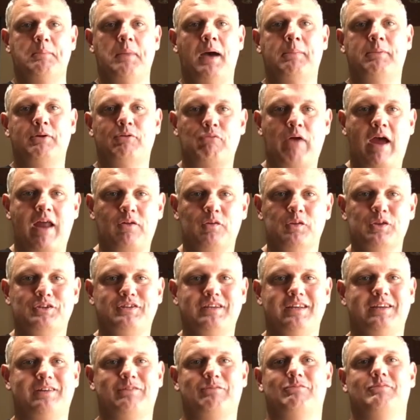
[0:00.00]
maybe rattle the
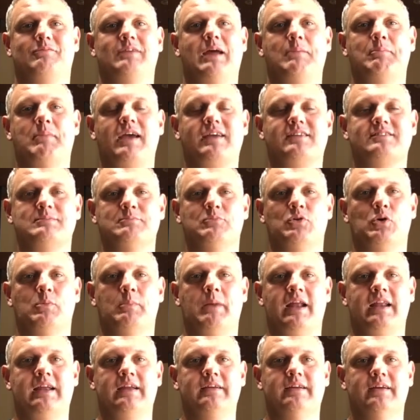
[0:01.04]
tin and make some more
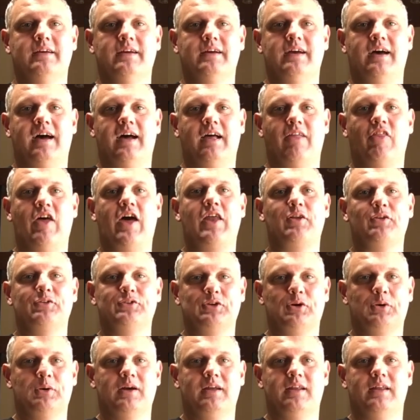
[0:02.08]
money, that'll
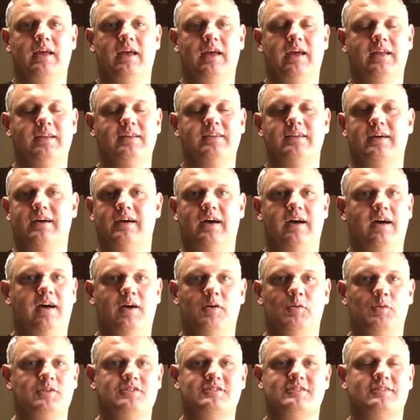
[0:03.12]
do it.
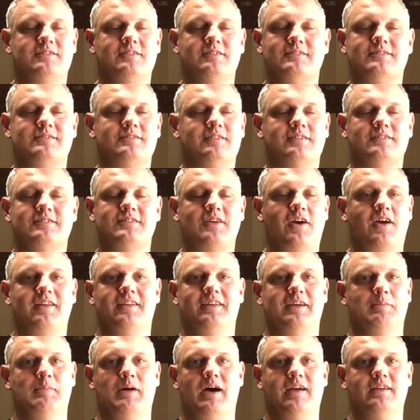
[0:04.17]
And which is just
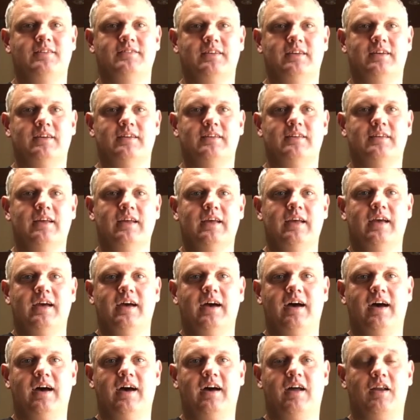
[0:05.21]
totally amazing. And
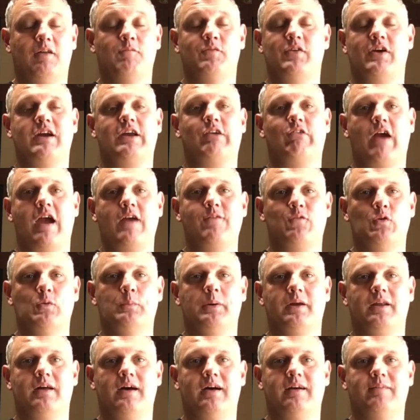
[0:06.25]
I'm very grateful.
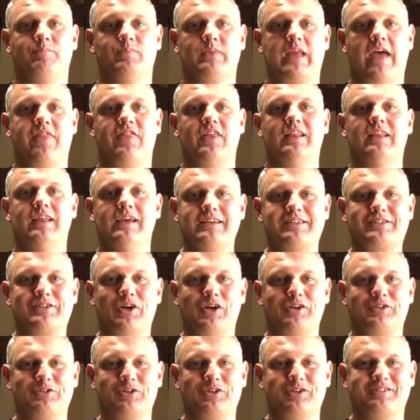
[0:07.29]
But at the least,
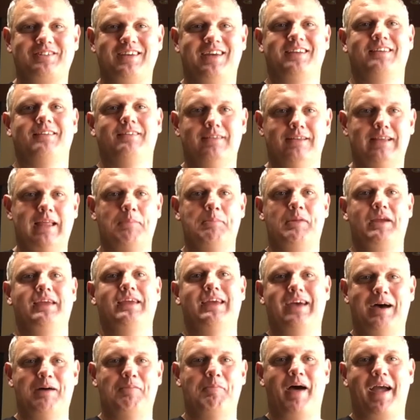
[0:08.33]
I sort of said, let me
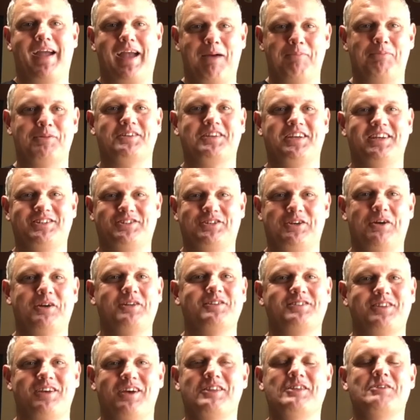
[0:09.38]
make up a
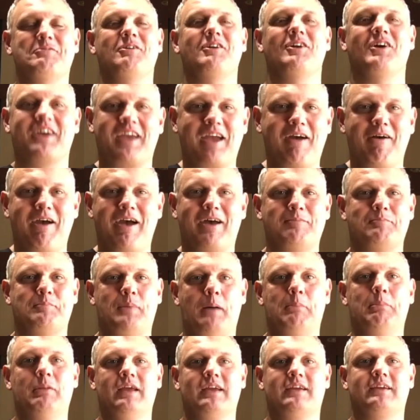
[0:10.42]
T-shirt so that when I go out in
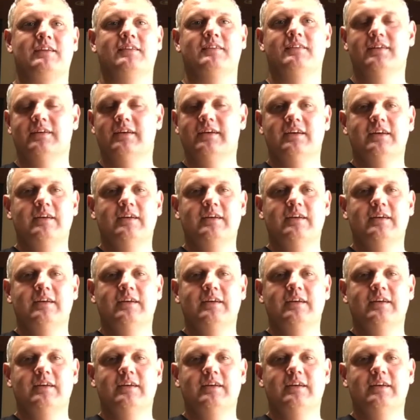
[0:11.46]
public and